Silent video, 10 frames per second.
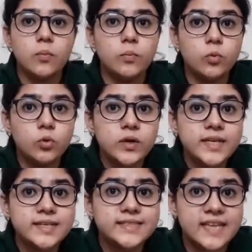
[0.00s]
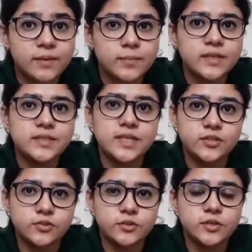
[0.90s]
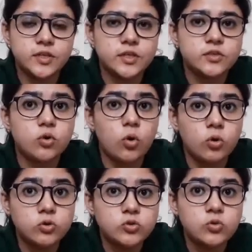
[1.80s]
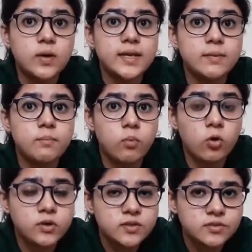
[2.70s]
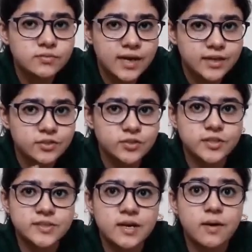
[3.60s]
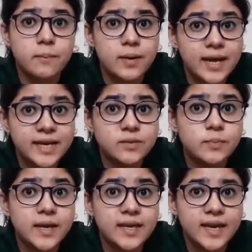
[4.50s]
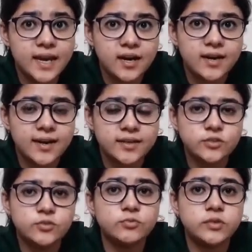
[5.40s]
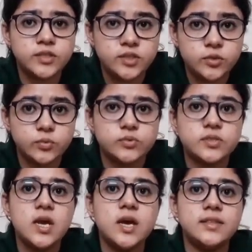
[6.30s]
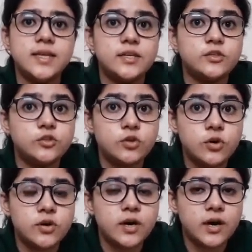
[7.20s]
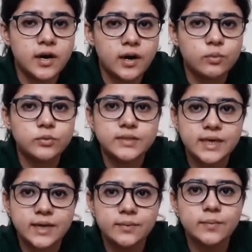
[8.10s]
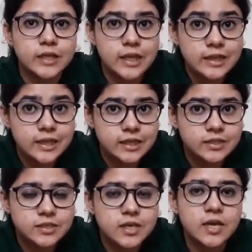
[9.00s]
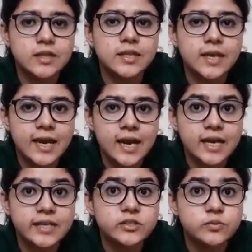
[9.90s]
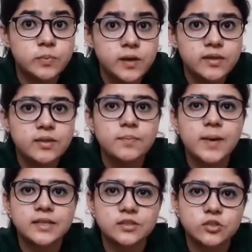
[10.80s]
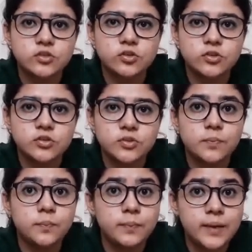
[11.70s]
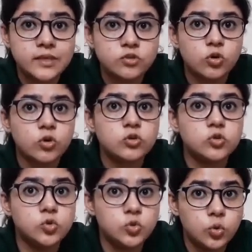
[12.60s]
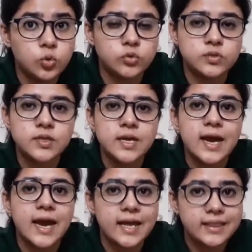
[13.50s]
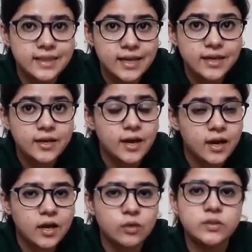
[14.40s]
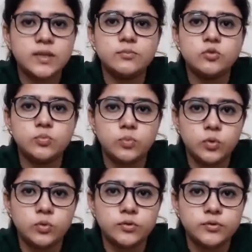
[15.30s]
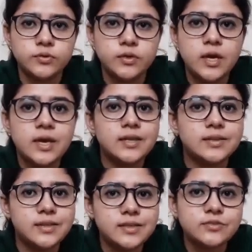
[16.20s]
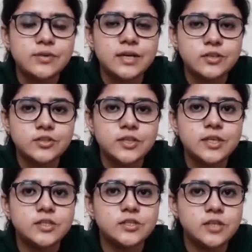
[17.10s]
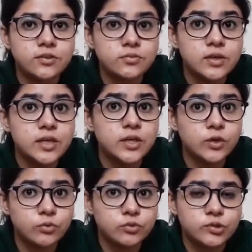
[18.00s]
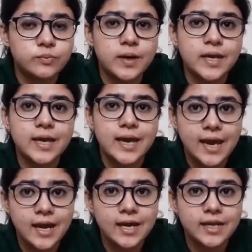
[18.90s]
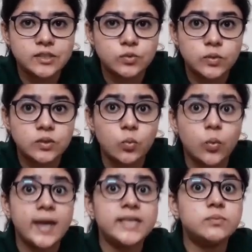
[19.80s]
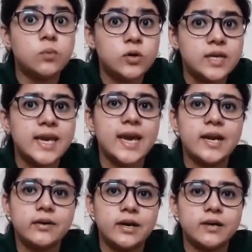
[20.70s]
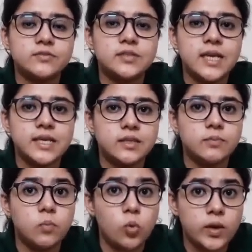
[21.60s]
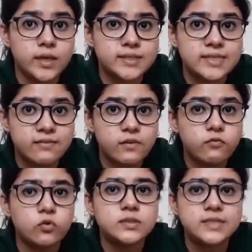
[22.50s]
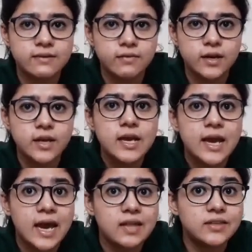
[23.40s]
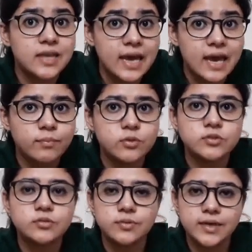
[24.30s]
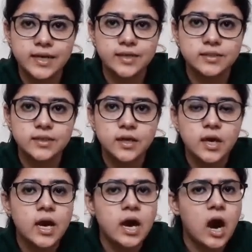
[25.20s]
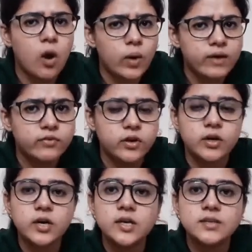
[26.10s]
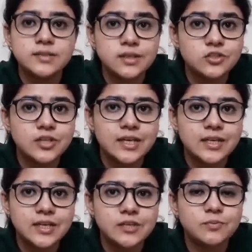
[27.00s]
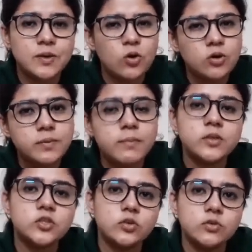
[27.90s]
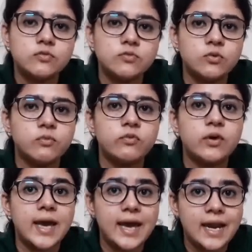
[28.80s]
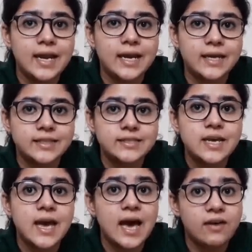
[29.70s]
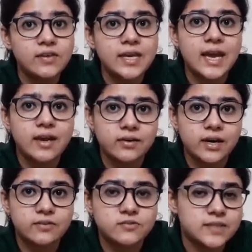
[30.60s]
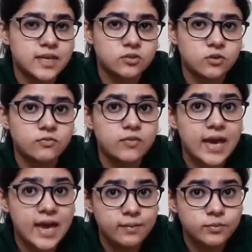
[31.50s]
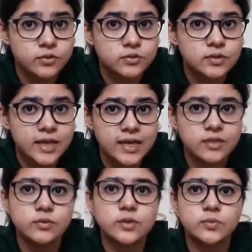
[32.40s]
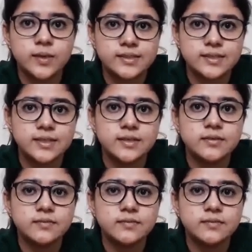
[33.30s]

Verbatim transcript: Boarding segmentation is also an important strategy applied by airlines to reduce their turnaround time. In this, the airlines split the passengers based on zones and then allowed them to board. This strategy is generally used by airlines with wide body aircrafts like the Boeing 747 and the Airbus 380. However, such techniques may not be much useful for airlines having aircrafts that of Airbus A320.